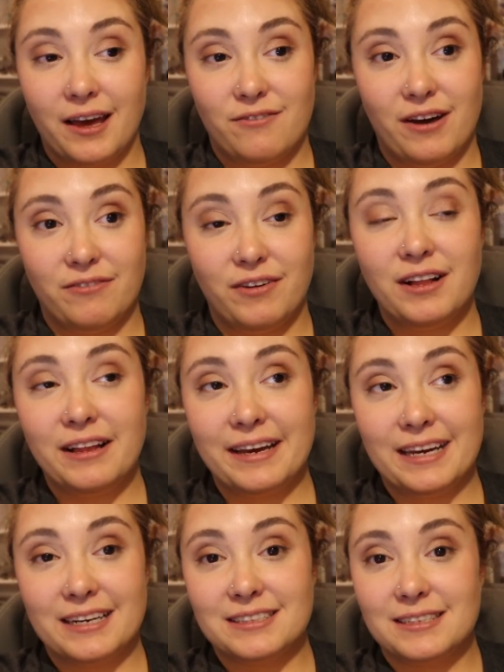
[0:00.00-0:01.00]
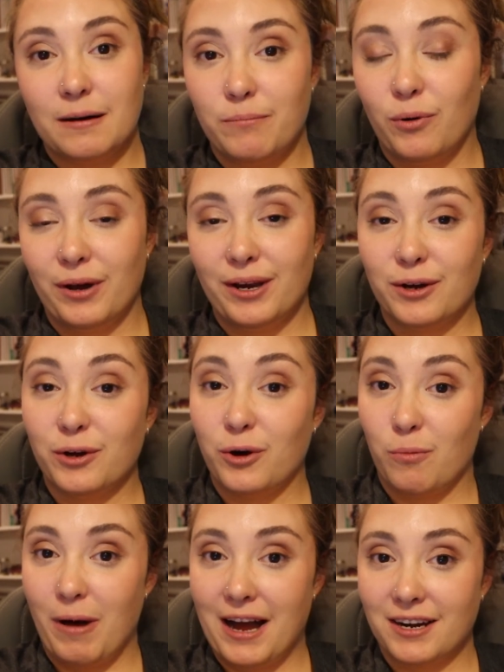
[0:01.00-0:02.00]
If I feel like it at some point,
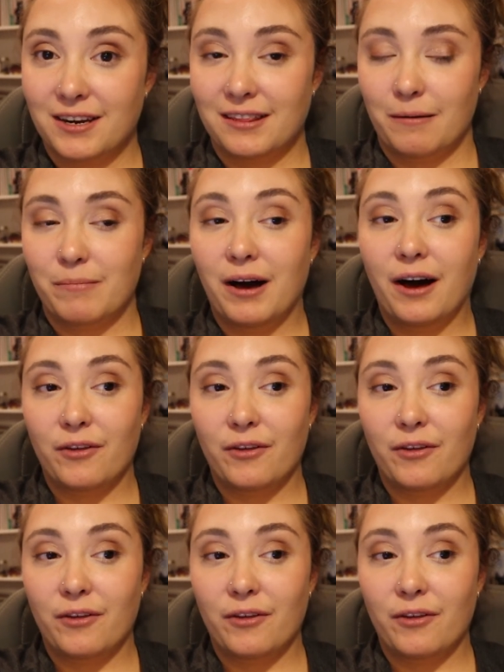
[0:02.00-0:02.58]
go back to them.